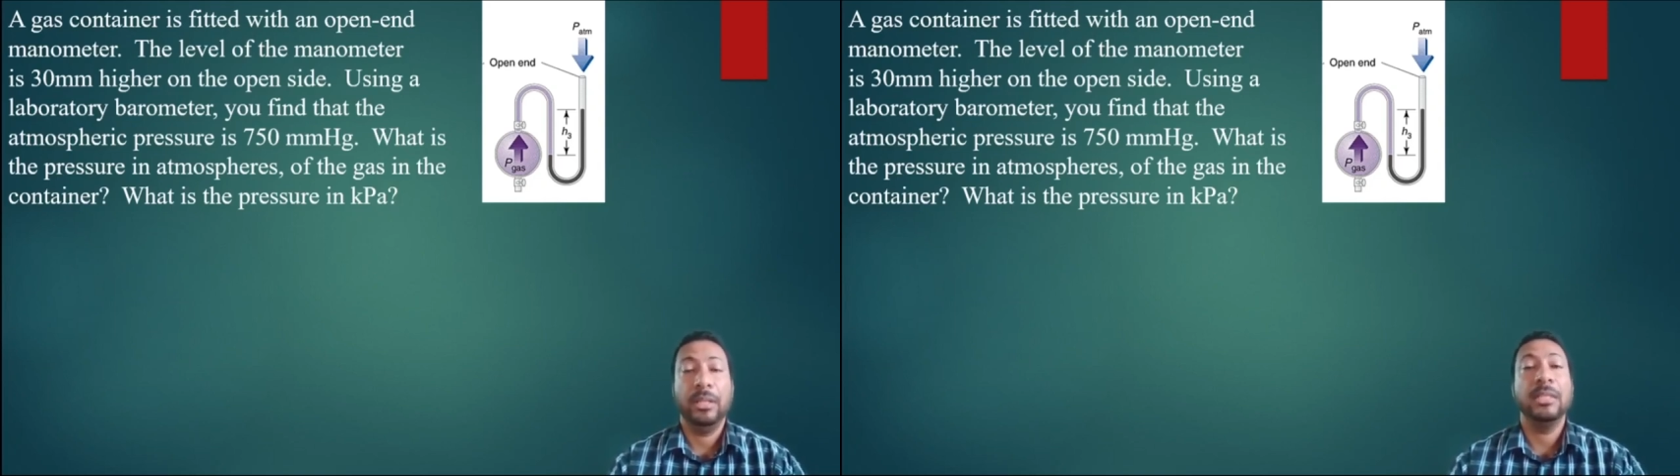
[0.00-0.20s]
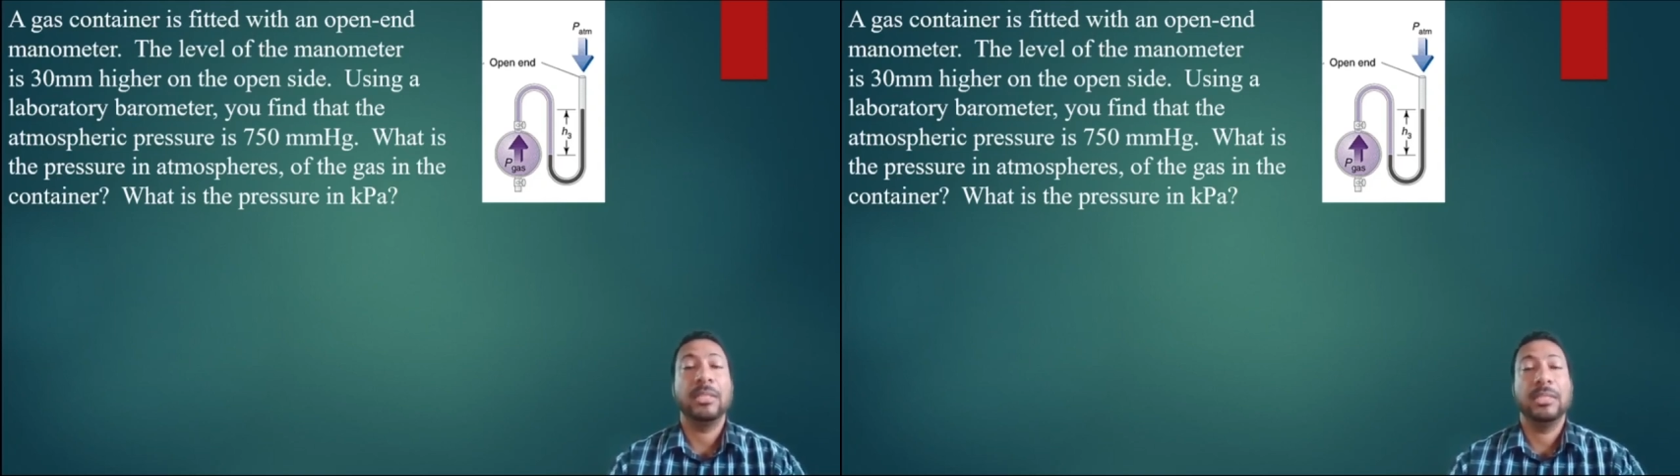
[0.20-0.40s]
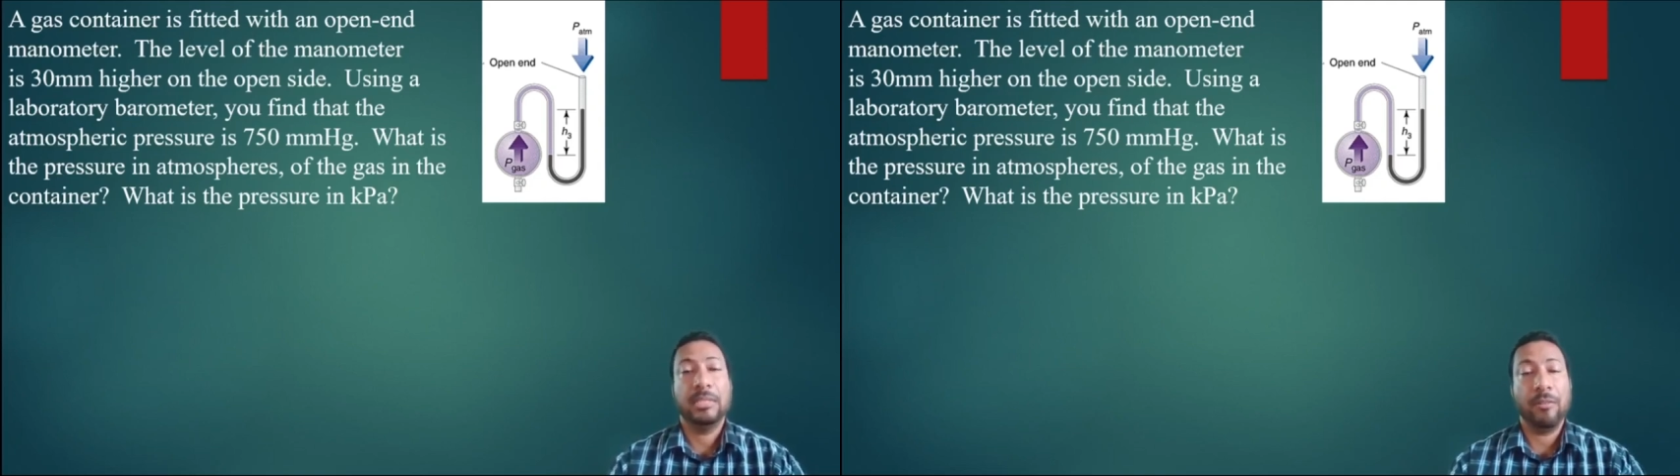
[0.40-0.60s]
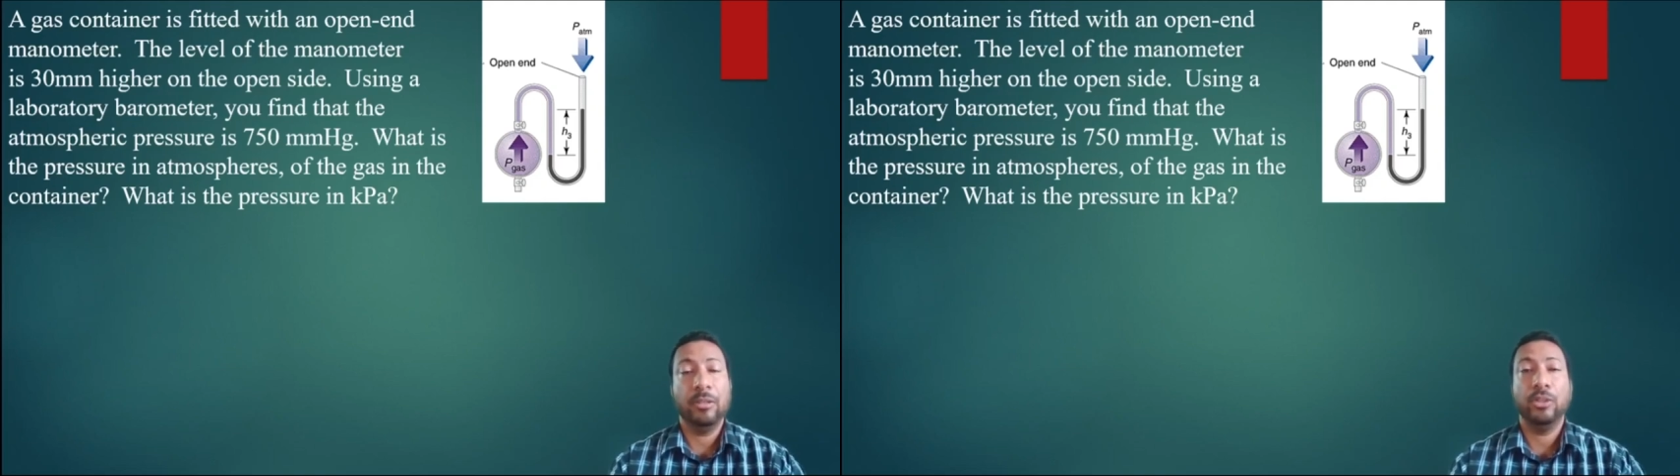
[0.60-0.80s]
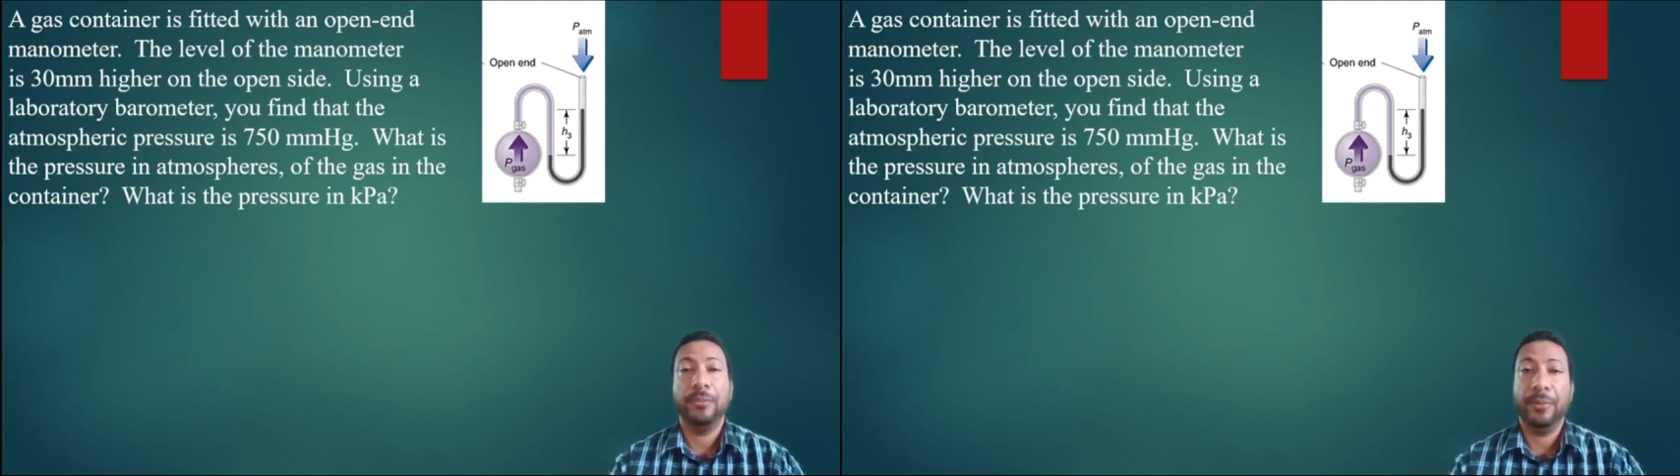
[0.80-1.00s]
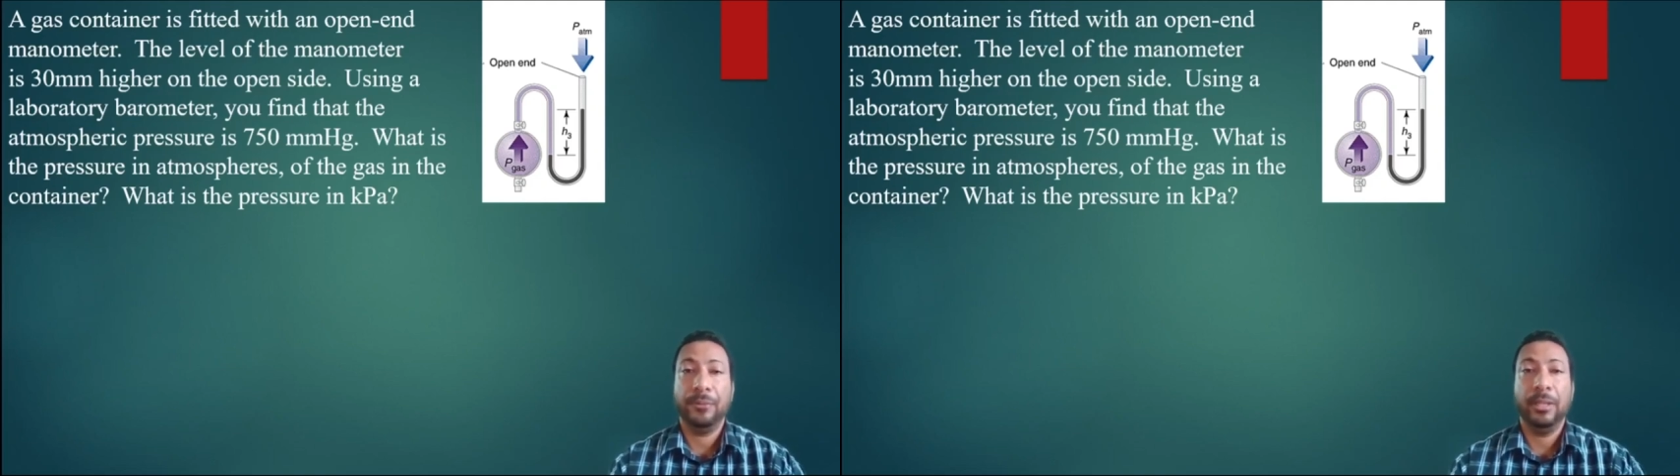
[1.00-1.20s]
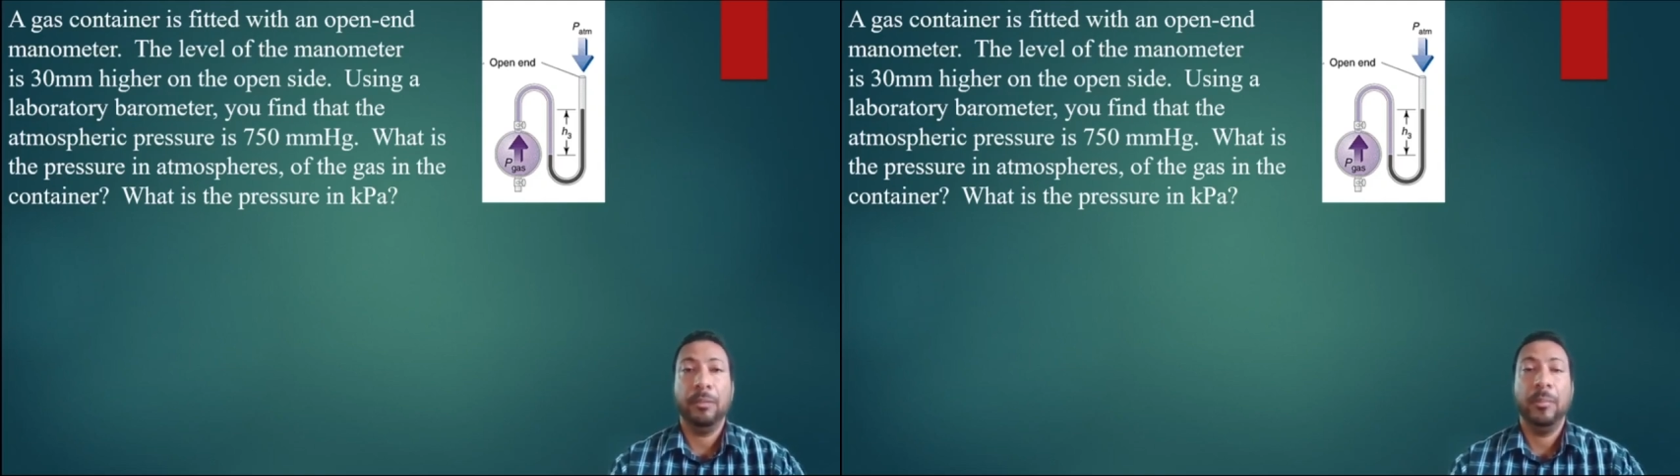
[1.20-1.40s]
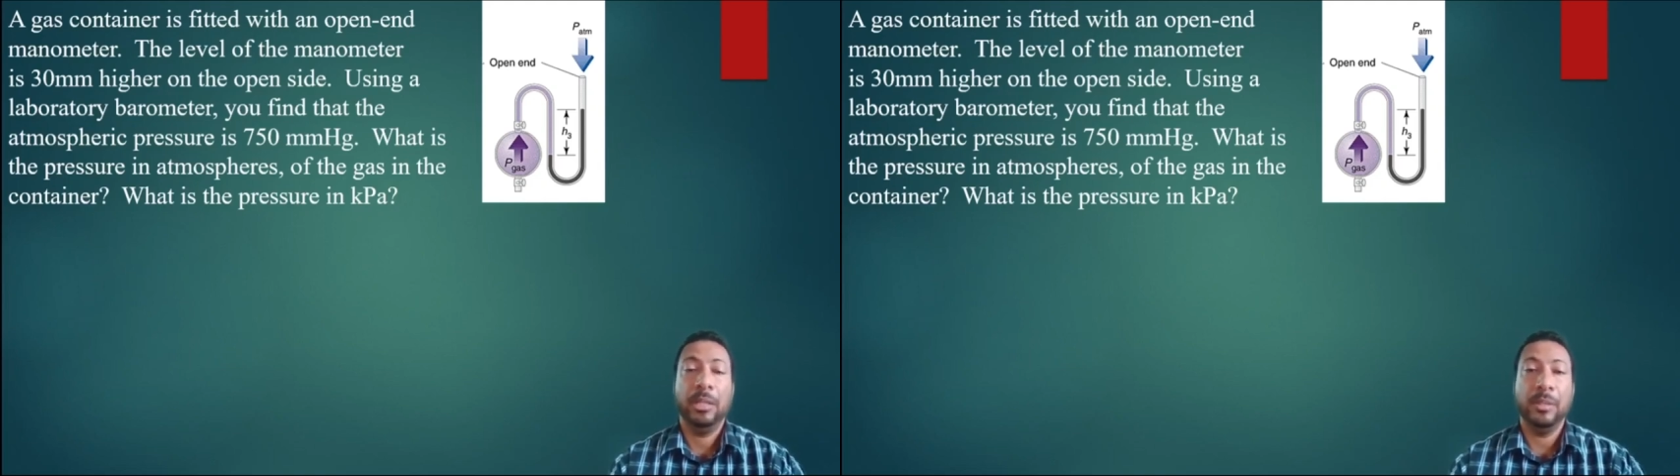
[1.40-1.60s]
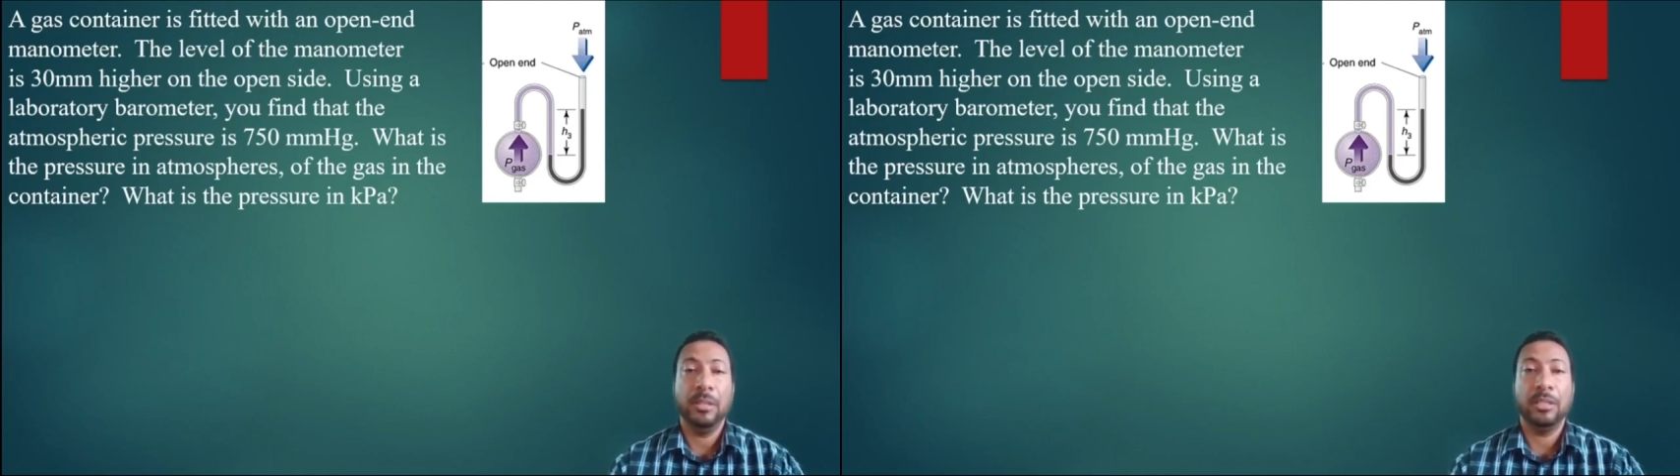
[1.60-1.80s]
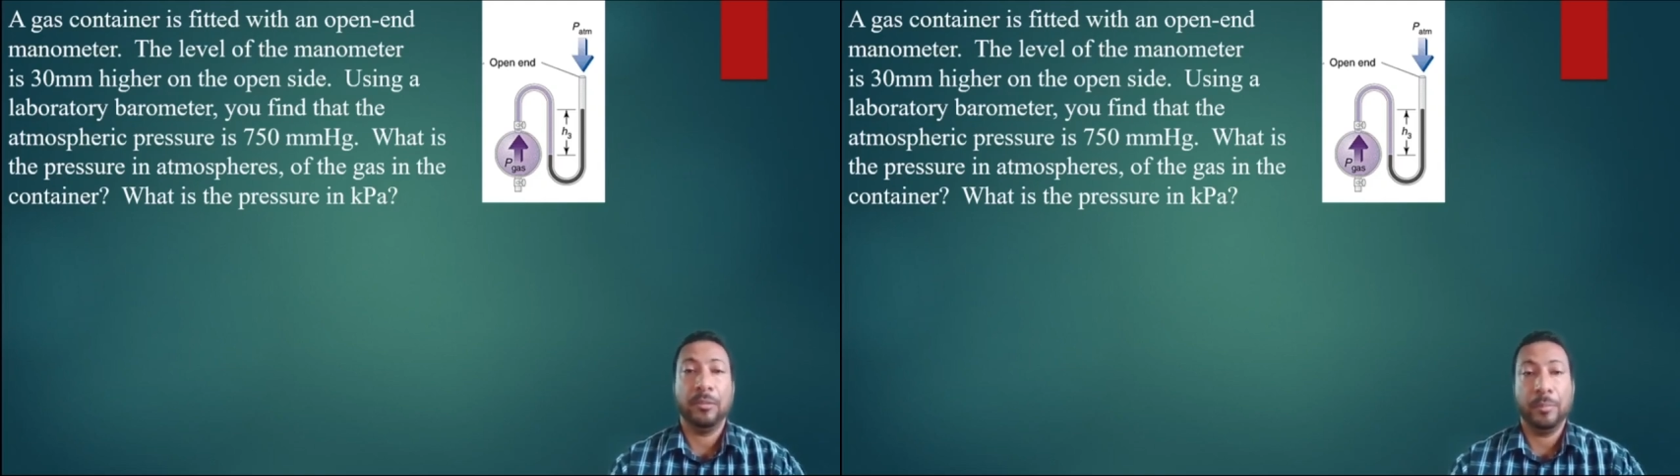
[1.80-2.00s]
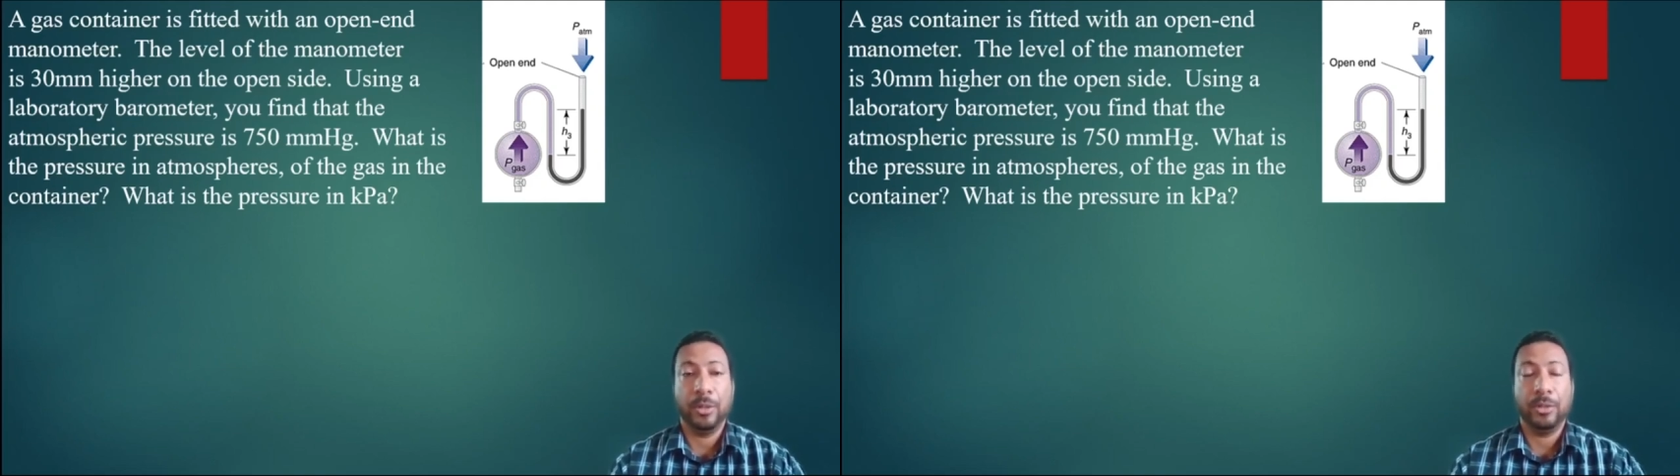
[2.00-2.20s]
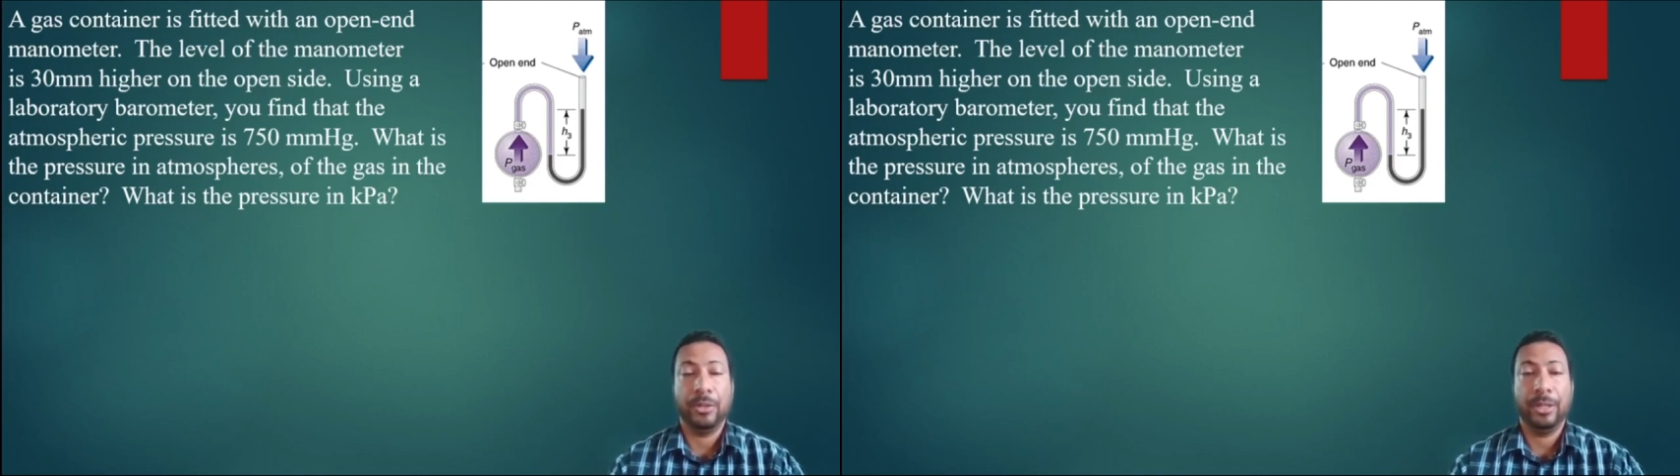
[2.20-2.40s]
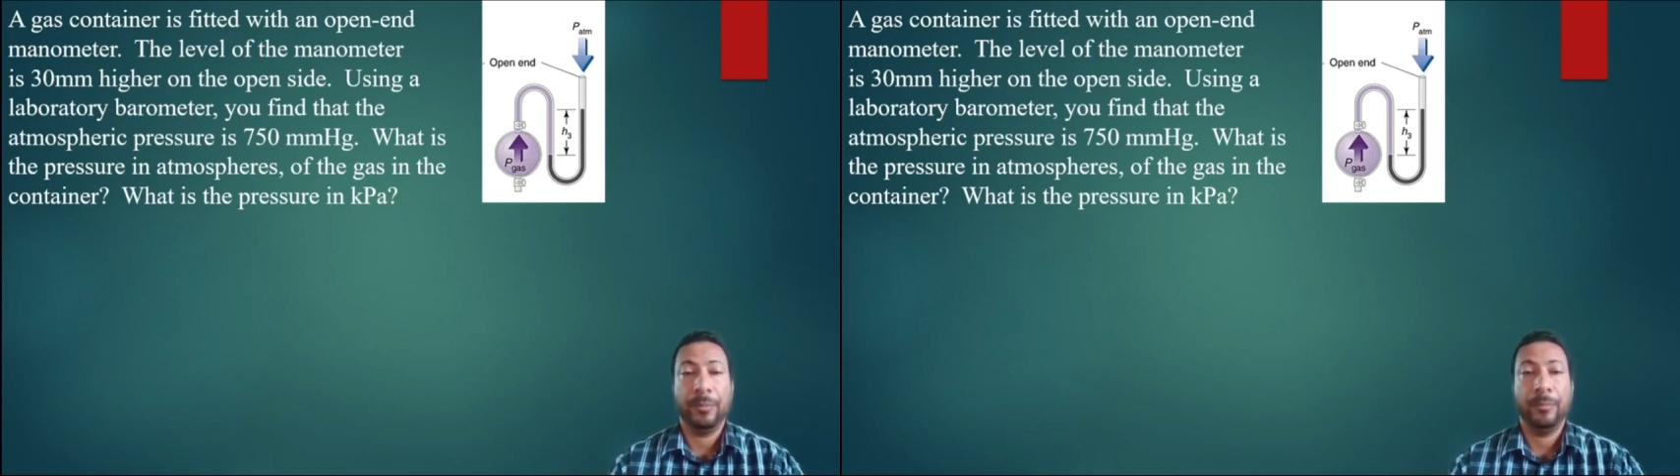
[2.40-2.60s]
It's 750 millimeters of mercury.